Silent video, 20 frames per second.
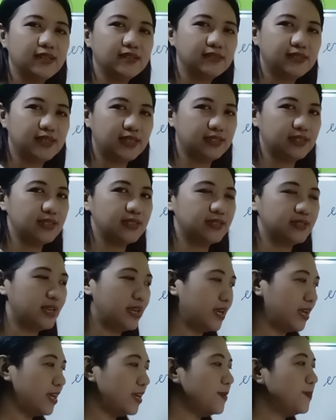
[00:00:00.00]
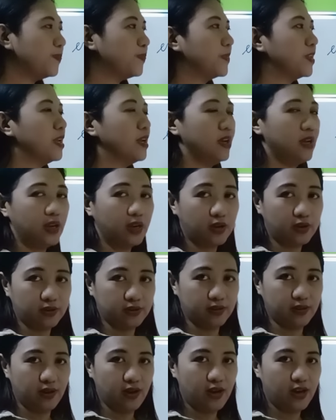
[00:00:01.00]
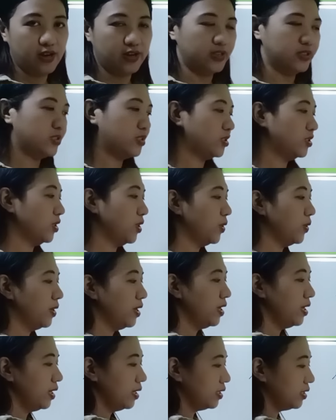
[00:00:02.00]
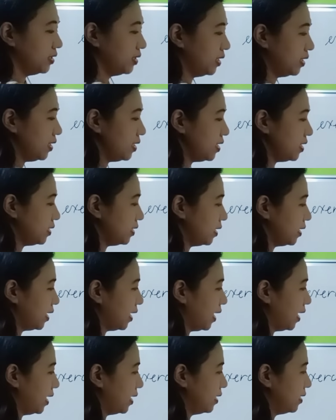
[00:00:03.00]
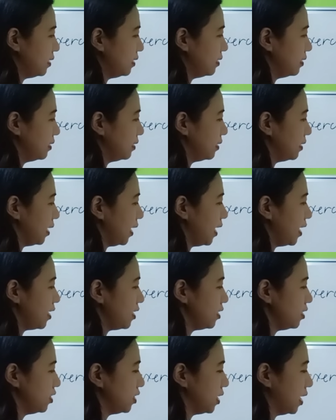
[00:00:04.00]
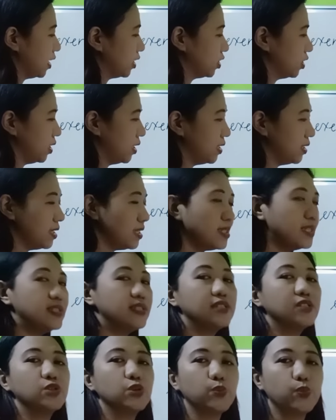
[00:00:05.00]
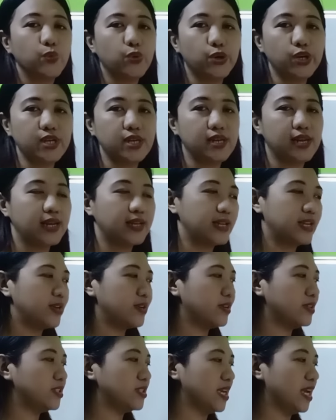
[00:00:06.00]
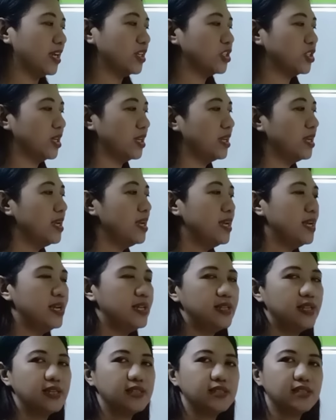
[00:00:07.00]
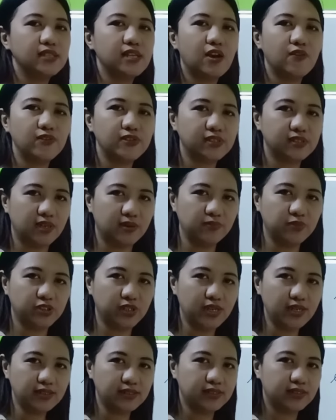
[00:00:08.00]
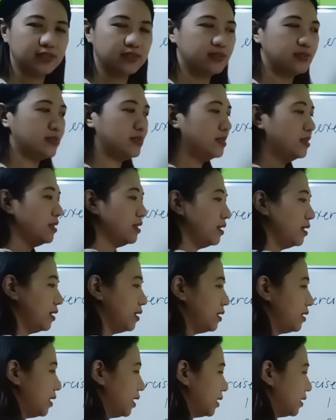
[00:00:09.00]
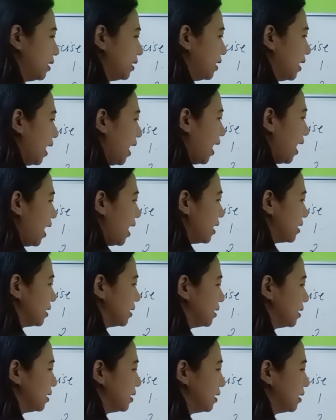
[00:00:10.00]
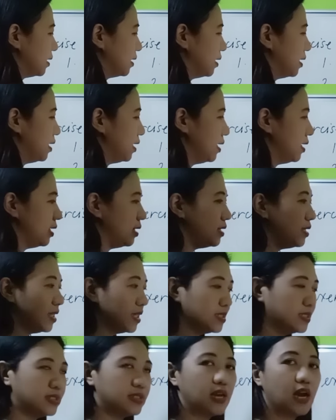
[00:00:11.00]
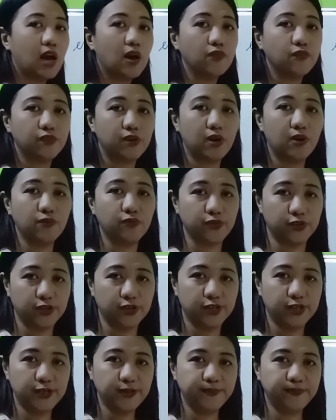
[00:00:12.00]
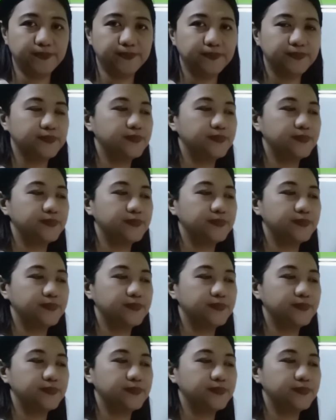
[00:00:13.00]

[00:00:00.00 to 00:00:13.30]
That is a clause. So there is again a conjunction. This is a subordinating conjunction. Does it have a subject? Yes, it has. Does it have a verb?